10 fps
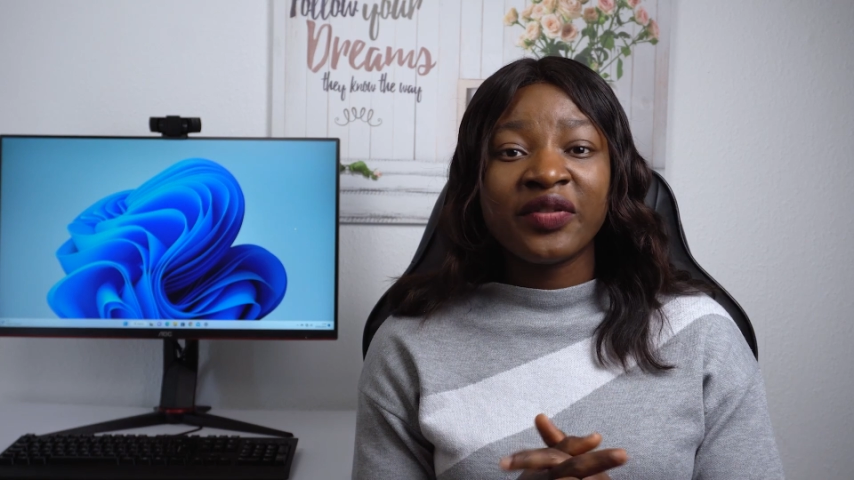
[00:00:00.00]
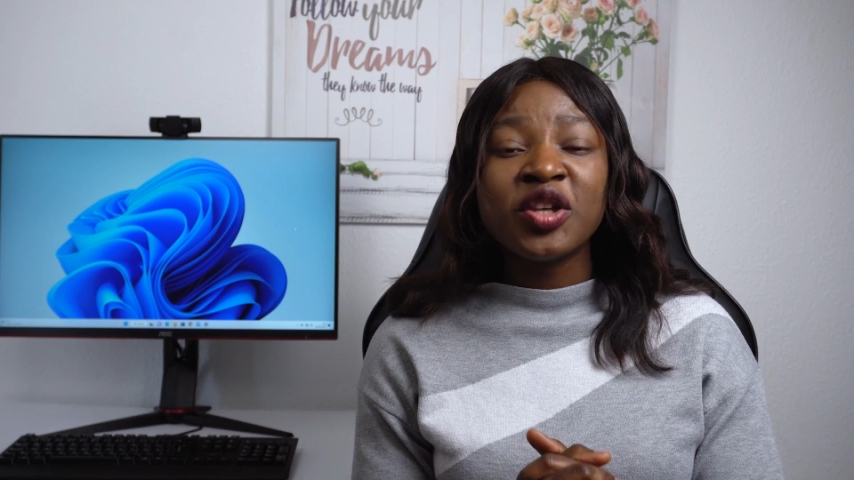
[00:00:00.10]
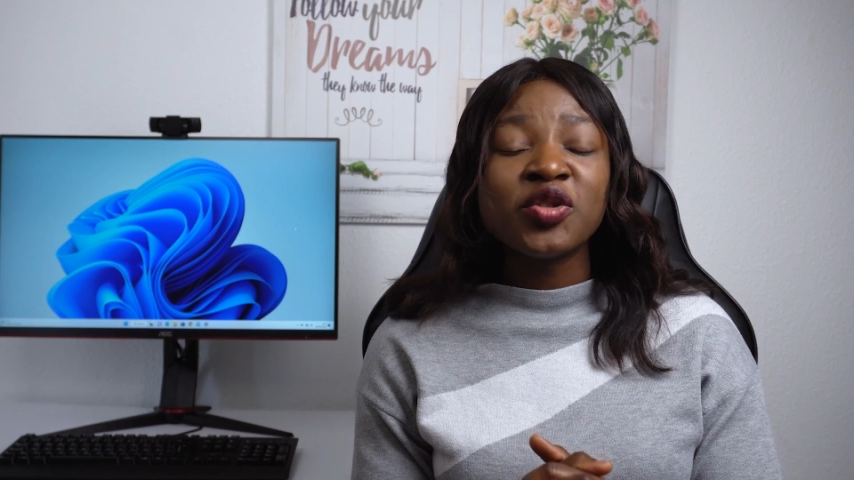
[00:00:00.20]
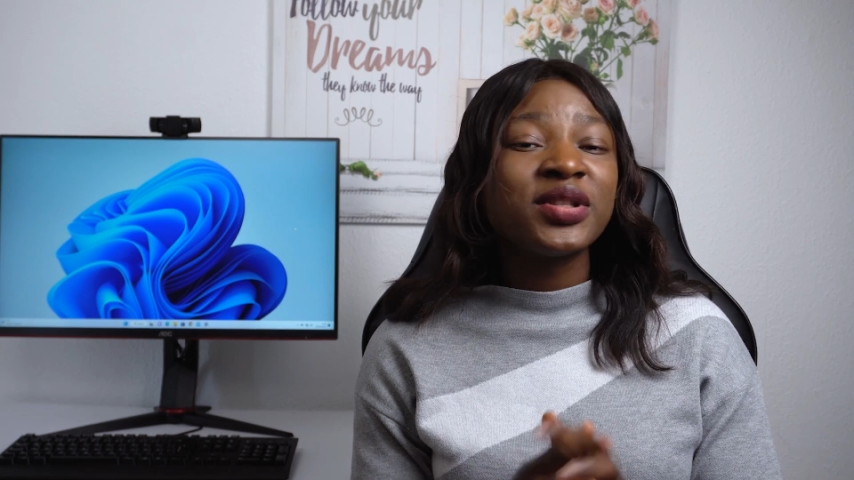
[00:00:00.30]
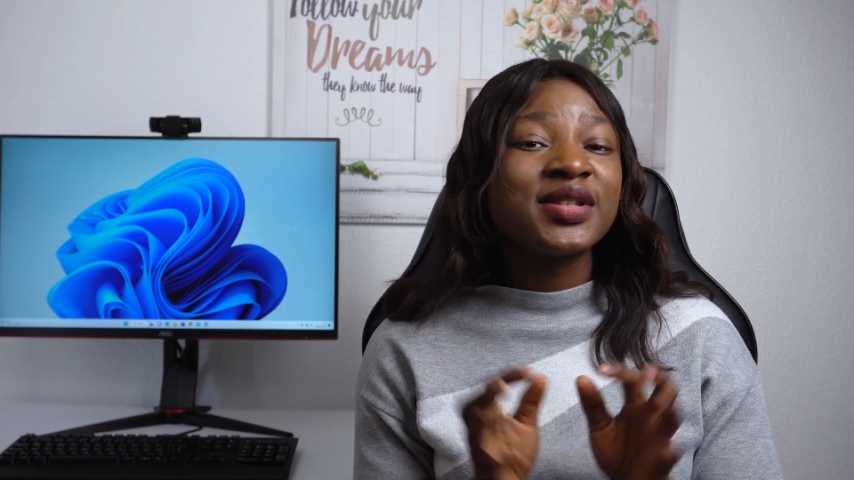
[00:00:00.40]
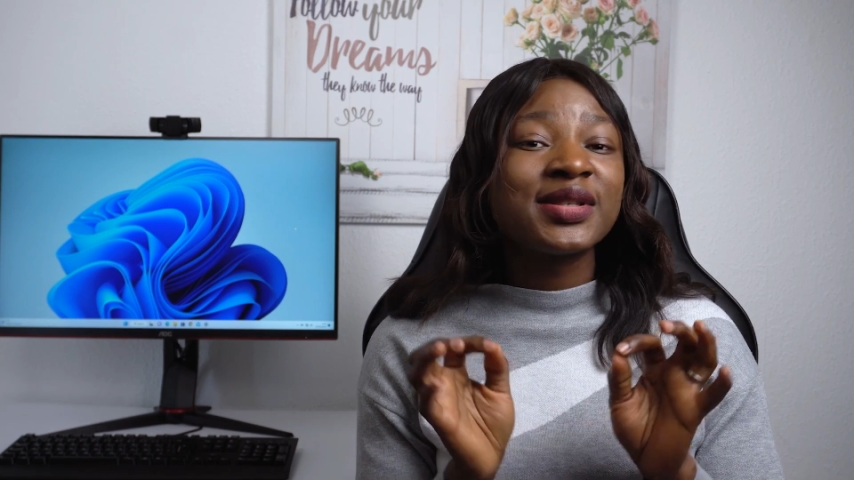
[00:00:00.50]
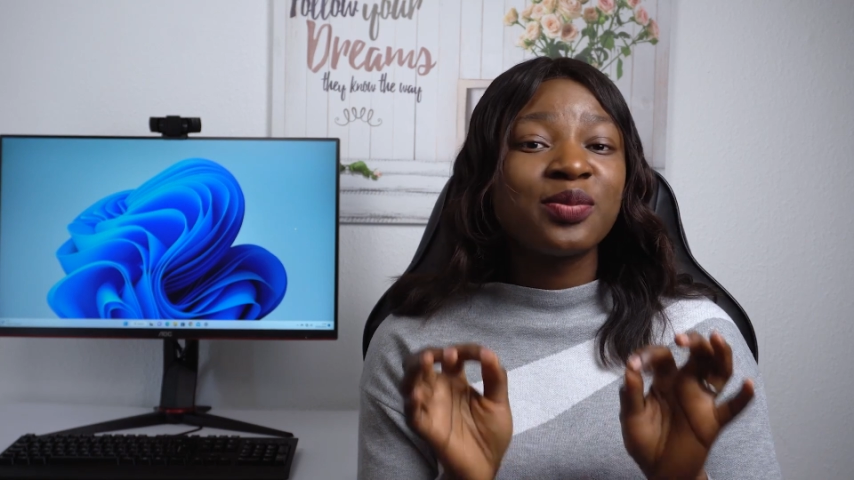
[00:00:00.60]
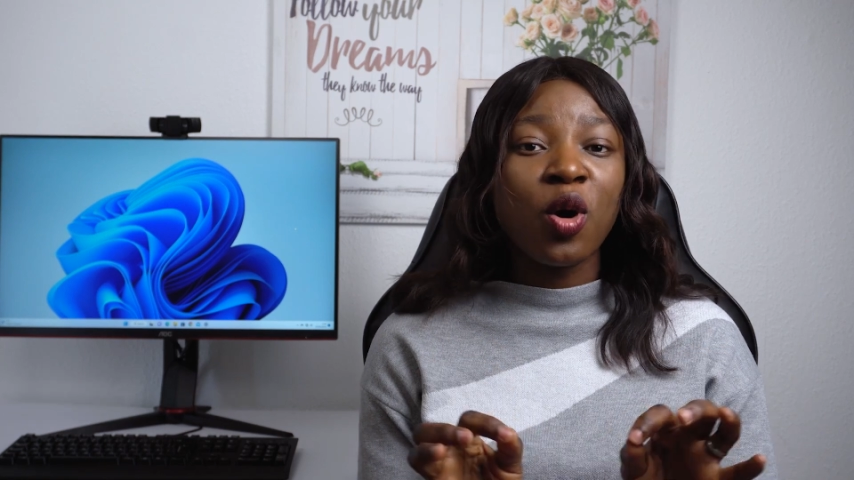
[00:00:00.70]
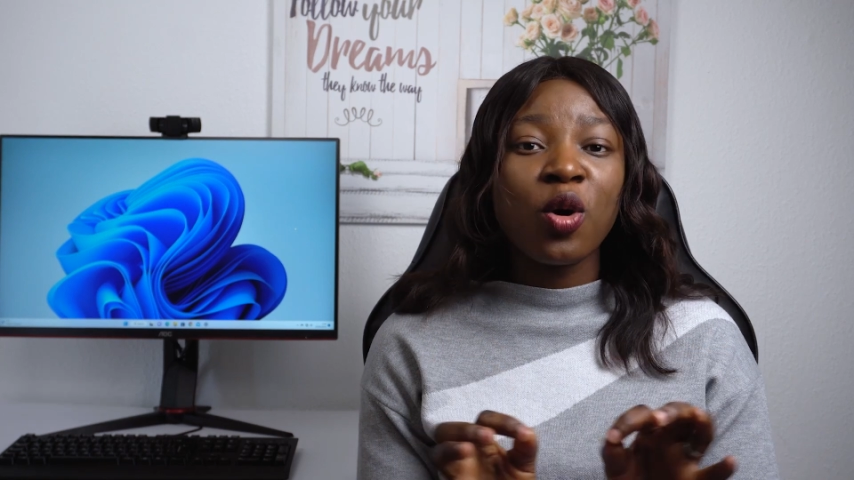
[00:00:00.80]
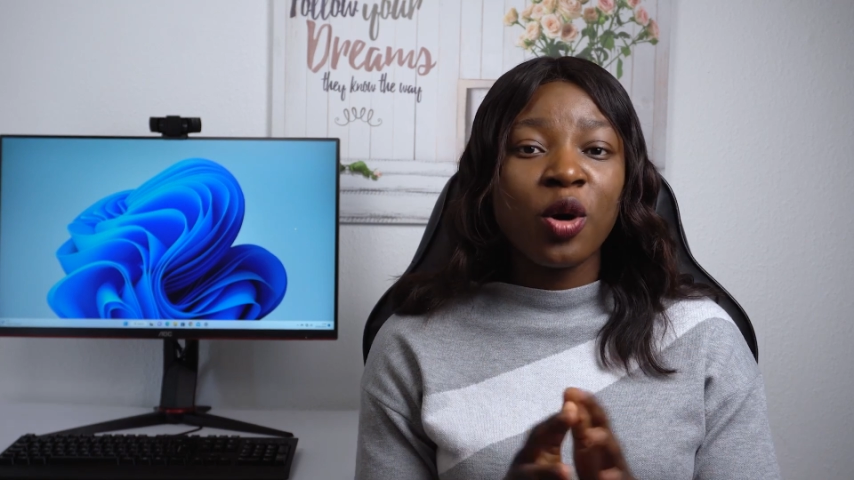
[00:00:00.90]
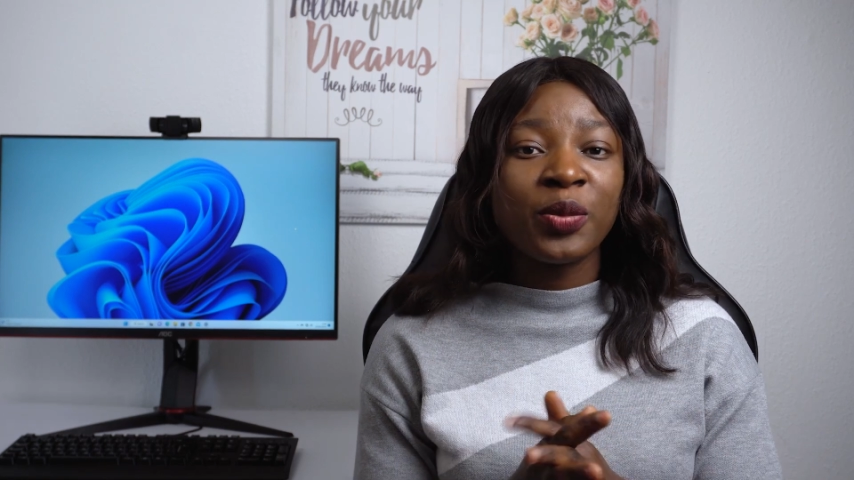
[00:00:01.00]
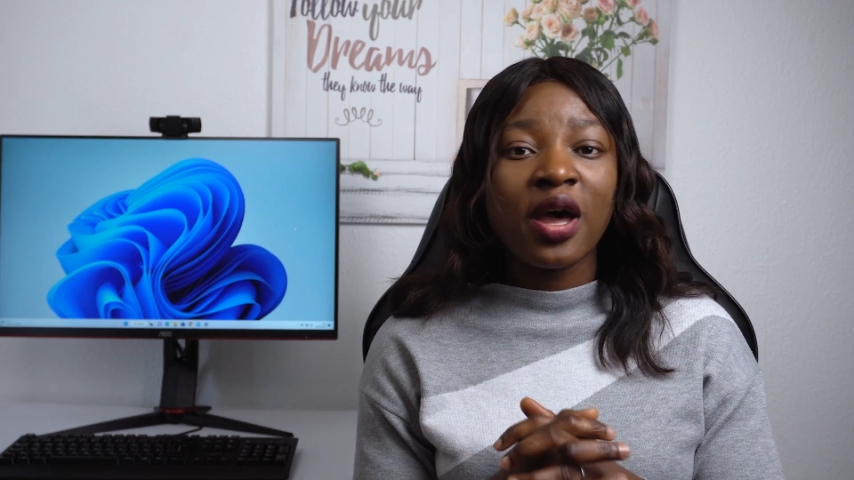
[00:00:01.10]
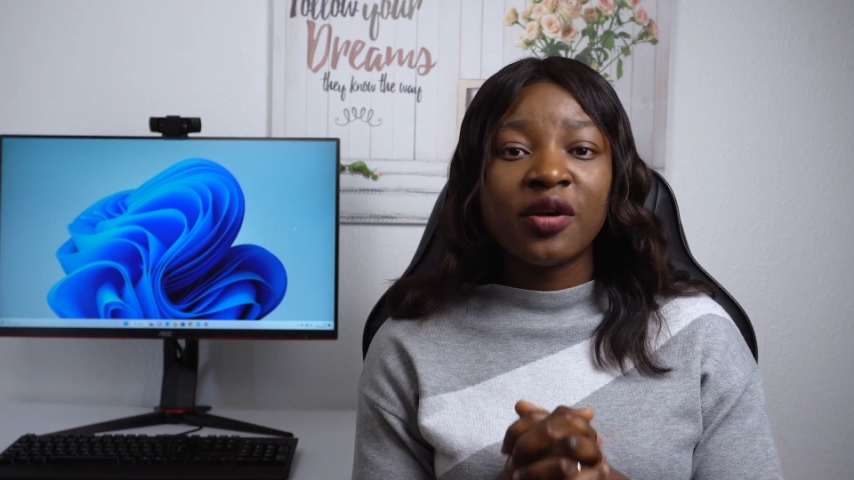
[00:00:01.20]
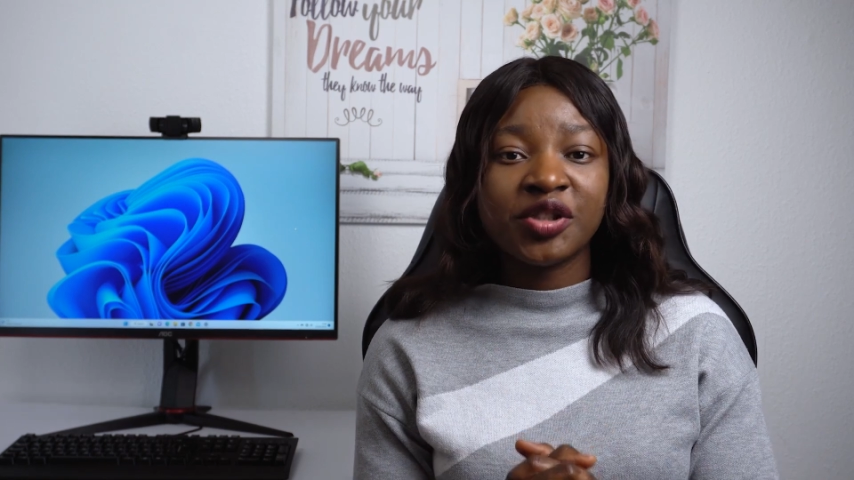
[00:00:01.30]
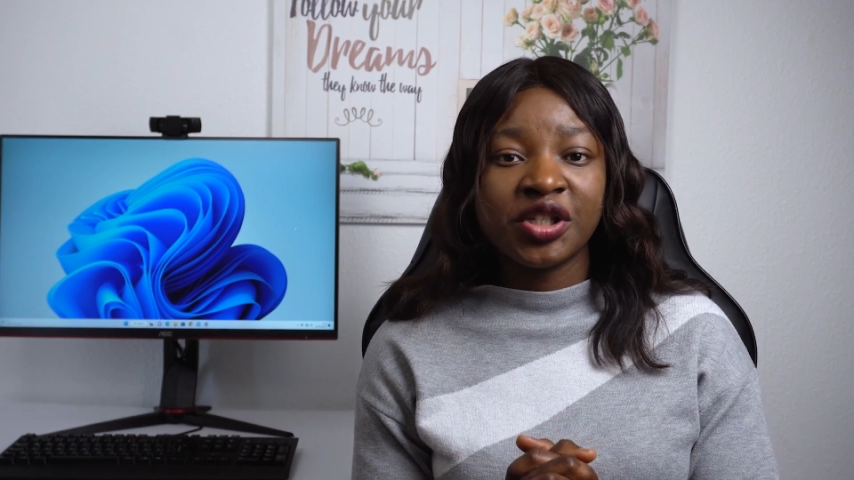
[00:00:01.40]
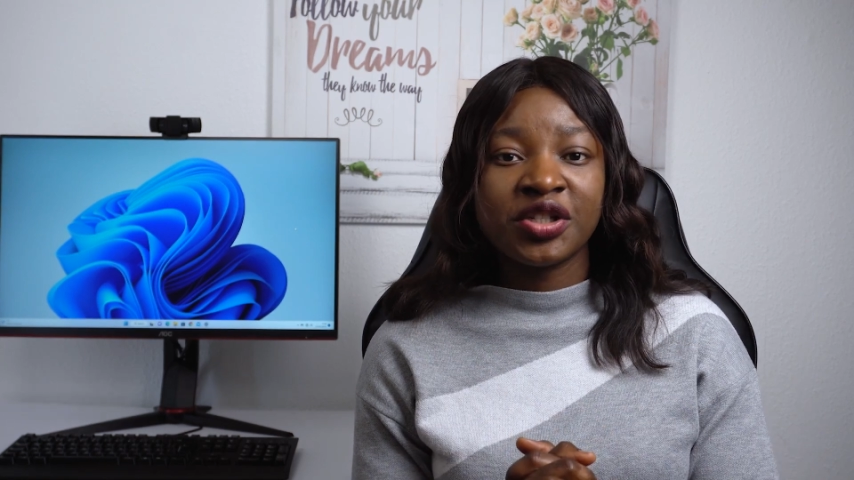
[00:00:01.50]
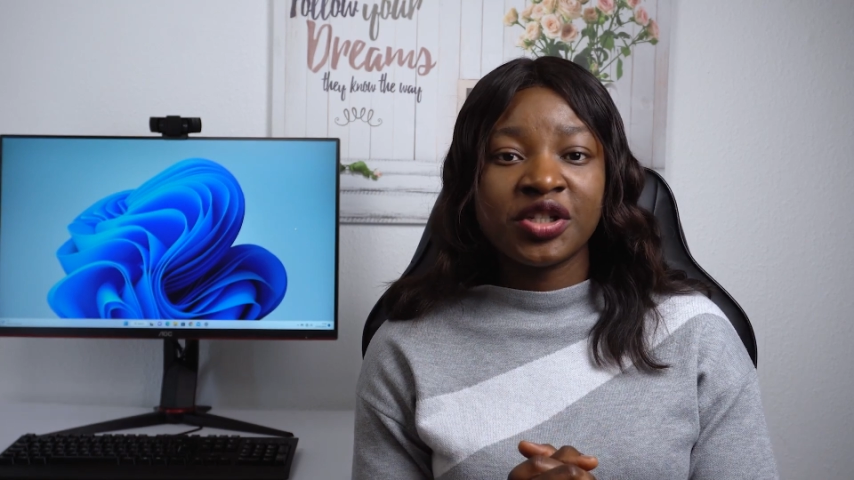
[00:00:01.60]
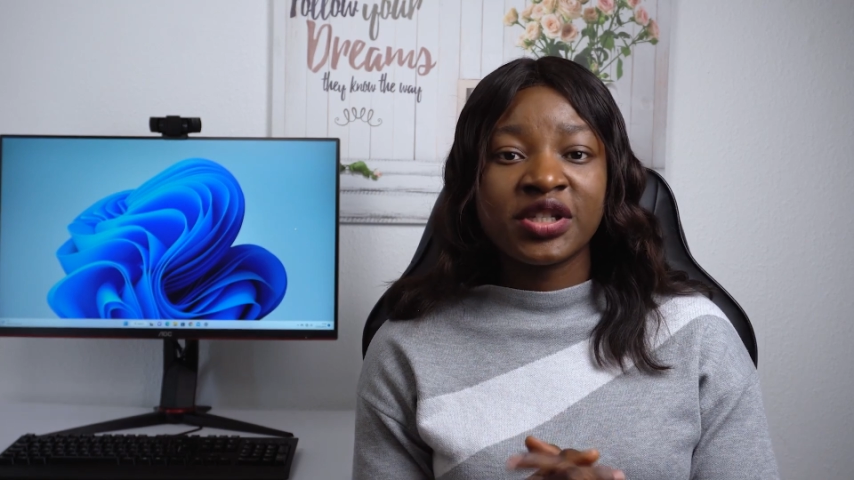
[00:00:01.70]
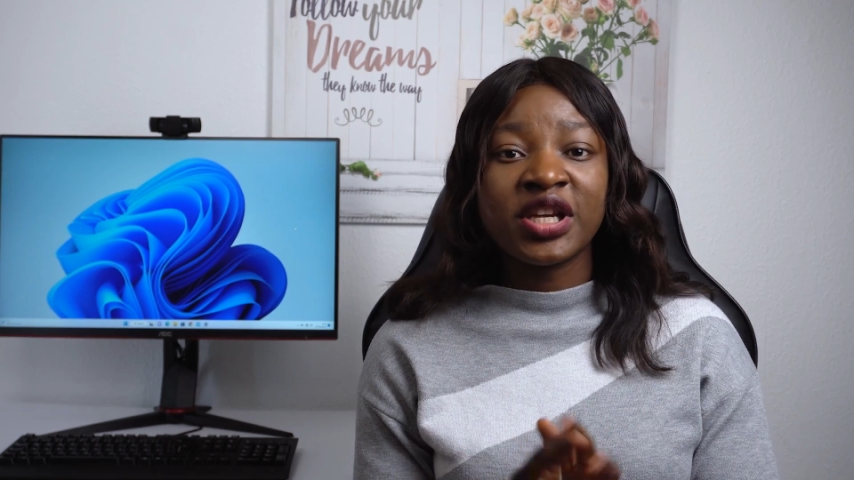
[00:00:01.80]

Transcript: into the small comical changes